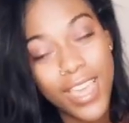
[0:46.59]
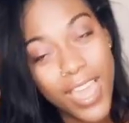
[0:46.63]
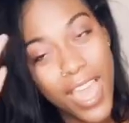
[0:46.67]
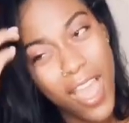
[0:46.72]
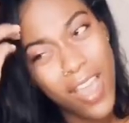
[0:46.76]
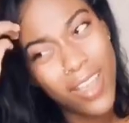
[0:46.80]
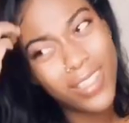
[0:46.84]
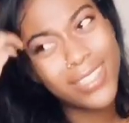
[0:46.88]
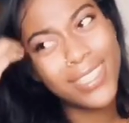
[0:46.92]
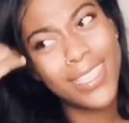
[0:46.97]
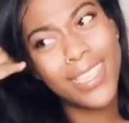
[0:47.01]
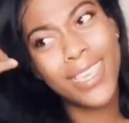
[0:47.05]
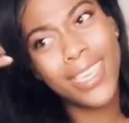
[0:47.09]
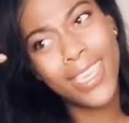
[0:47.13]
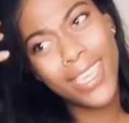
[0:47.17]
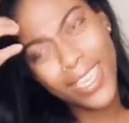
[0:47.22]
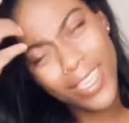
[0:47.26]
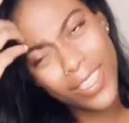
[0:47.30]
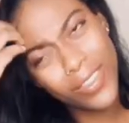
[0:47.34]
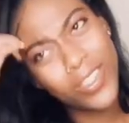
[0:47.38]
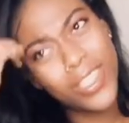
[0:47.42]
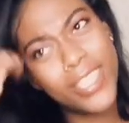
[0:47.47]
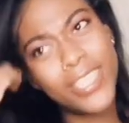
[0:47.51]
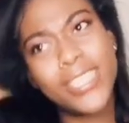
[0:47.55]
I was like,
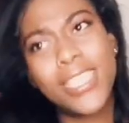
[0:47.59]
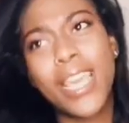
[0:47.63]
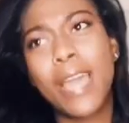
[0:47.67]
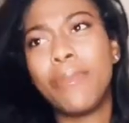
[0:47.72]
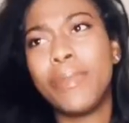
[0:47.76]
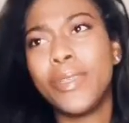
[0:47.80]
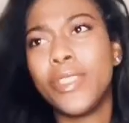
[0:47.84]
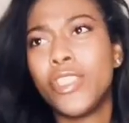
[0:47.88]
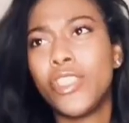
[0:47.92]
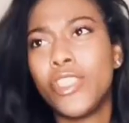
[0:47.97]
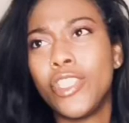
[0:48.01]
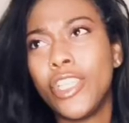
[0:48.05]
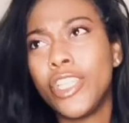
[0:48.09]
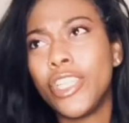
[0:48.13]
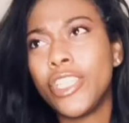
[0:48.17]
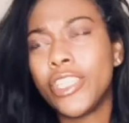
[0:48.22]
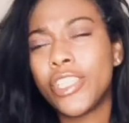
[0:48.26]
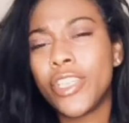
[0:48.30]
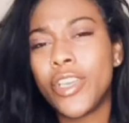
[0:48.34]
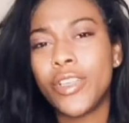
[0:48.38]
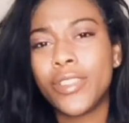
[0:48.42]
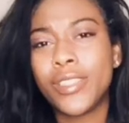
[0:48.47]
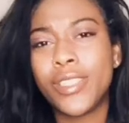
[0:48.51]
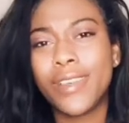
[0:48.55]
this happened two years
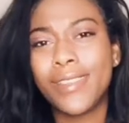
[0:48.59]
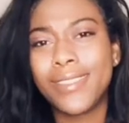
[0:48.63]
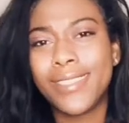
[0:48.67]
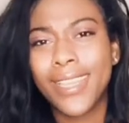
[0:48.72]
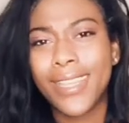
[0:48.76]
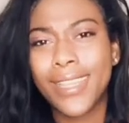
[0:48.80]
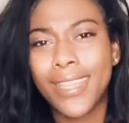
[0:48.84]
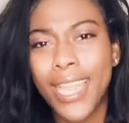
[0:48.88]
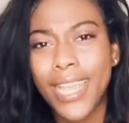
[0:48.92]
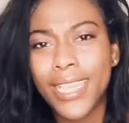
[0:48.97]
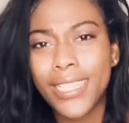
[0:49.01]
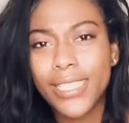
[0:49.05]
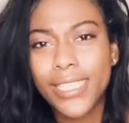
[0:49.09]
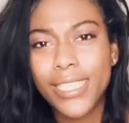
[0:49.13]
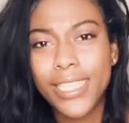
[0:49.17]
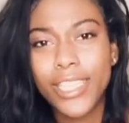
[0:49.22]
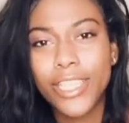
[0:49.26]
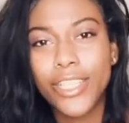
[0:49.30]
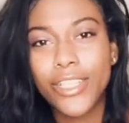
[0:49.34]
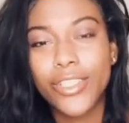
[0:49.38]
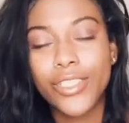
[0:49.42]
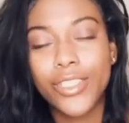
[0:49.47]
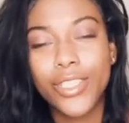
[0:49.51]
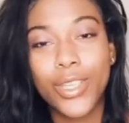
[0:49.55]
ago, so I was like 19
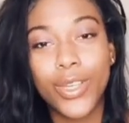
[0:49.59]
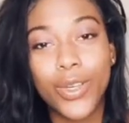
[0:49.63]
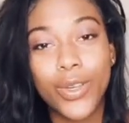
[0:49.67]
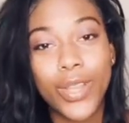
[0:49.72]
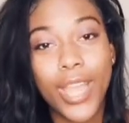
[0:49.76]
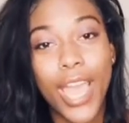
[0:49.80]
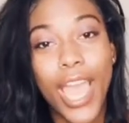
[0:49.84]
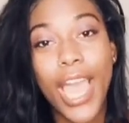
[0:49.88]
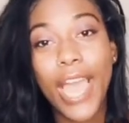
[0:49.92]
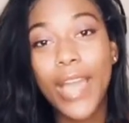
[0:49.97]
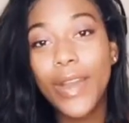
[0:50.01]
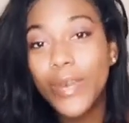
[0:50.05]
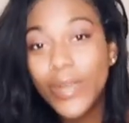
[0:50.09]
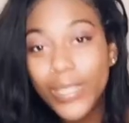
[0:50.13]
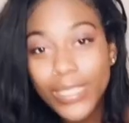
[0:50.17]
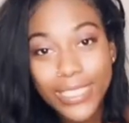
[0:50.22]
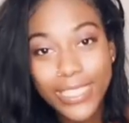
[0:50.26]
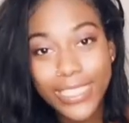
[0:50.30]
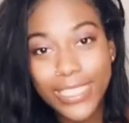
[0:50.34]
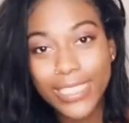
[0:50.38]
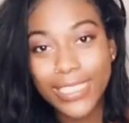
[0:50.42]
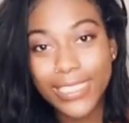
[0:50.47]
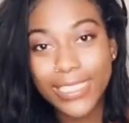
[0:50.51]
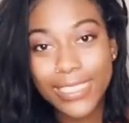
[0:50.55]
years old. I
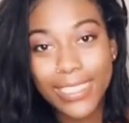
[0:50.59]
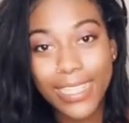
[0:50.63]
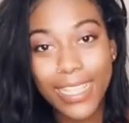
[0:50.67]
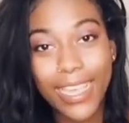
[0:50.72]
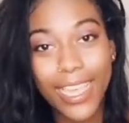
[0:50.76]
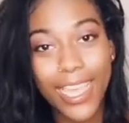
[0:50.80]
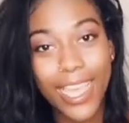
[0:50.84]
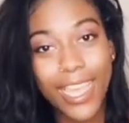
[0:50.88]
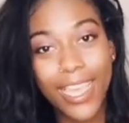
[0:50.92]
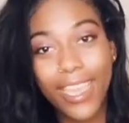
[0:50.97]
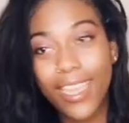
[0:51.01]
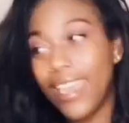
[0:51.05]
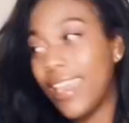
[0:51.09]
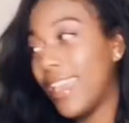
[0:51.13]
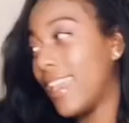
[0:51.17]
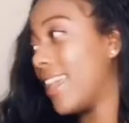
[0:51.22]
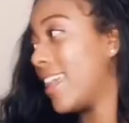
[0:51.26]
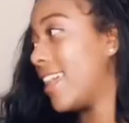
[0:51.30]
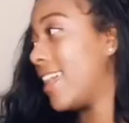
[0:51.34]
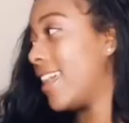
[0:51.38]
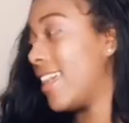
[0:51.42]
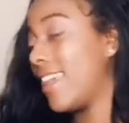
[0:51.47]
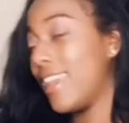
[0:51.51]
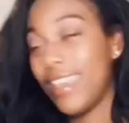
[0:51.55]
was just like,
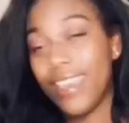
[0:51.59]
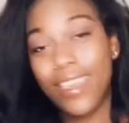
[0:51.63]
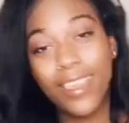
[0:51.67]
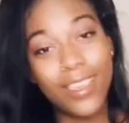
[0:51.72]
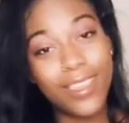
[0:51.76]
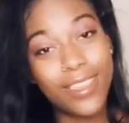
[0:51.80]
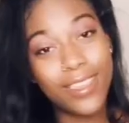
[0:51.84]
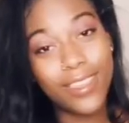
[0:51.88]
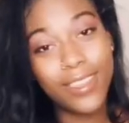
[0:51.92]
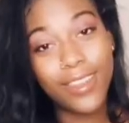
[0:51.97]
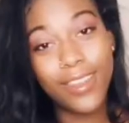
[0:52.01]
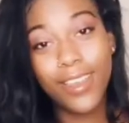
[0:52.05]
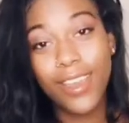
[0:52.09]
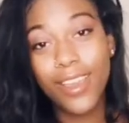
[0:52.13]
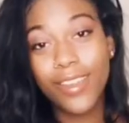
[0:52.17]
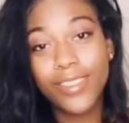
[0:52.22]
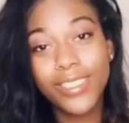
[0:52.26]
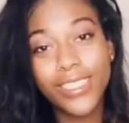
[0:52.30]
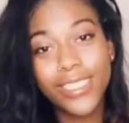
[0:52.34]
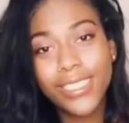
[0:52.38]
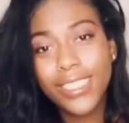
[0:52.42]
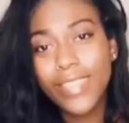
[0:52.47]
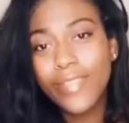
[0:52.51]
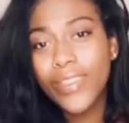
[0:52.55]
you know, I
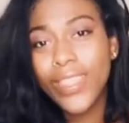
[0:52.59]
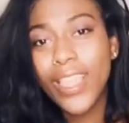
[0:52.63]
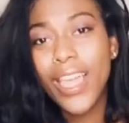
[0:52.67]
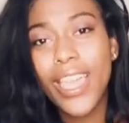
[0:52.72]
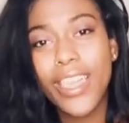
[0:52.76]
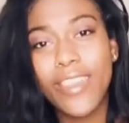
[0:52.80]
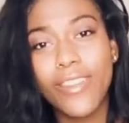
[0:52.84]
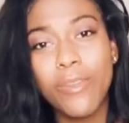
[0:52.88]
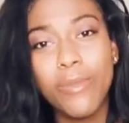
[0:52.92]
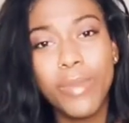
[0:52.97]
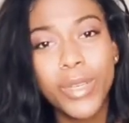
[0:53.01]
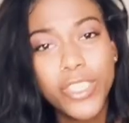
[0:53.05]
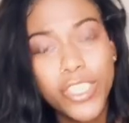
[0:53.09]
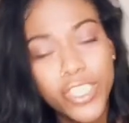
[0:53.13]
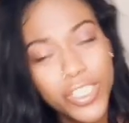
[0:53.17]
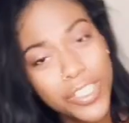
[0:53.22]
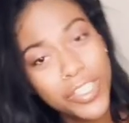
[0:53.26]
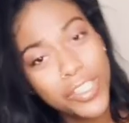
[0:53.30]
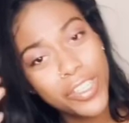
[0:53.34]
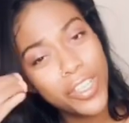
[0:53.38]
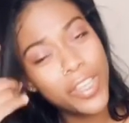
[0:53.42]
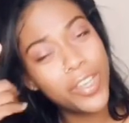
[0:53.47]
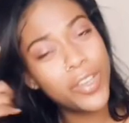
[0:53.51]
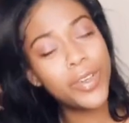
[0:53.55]
was just living life. But you're
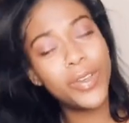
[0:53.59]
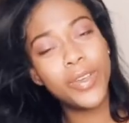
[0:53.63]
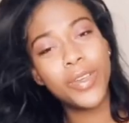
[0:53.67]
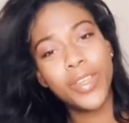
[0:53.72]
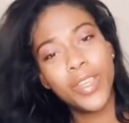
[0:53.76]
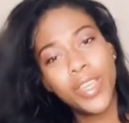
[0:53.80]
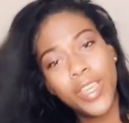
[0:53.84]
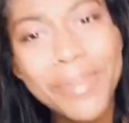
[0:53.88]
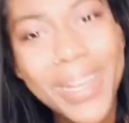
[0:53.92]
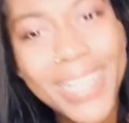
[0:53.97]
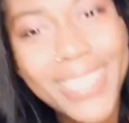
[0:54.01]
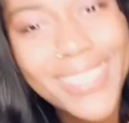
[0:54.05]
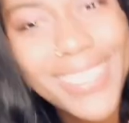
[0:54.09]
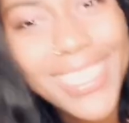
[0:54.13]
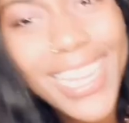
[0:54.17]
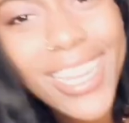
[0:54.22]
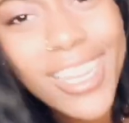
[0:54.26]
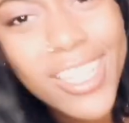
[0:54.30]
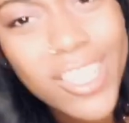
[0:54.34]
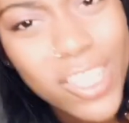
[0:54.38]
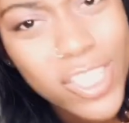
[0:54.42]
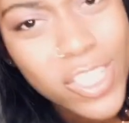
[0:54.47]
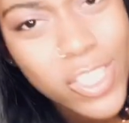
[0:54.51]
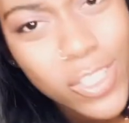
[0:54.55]
gonna know my side
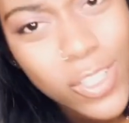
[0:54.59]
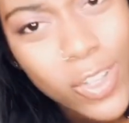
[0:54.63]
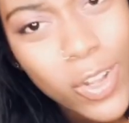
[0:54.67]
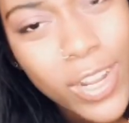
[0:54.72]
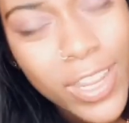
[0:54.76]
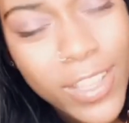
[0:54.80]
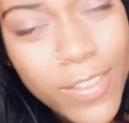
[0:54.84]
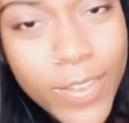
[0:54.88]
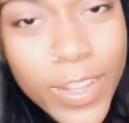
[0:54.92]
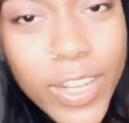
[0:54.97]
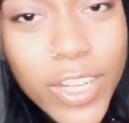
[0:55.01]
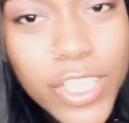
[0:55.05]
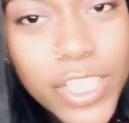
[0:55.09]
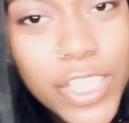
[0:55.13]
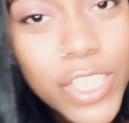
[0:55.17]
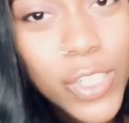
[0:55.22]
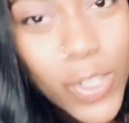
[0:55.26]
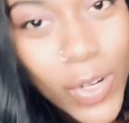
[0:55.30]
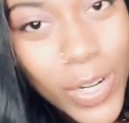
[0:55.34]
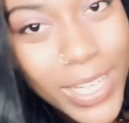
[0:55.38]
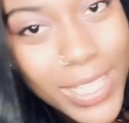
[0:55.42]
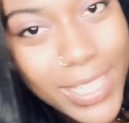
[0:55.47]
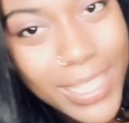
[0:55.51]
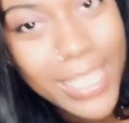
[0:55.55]
of the story very
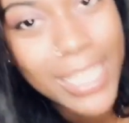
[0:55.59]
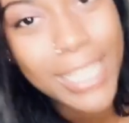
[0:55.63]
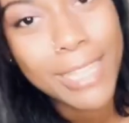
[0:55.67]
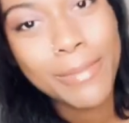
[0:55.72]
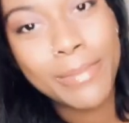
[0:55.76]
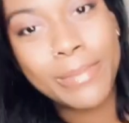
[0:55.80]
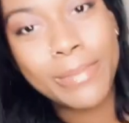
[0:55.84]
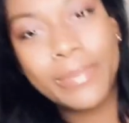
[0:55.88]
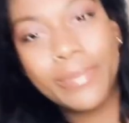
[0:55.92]
shortly.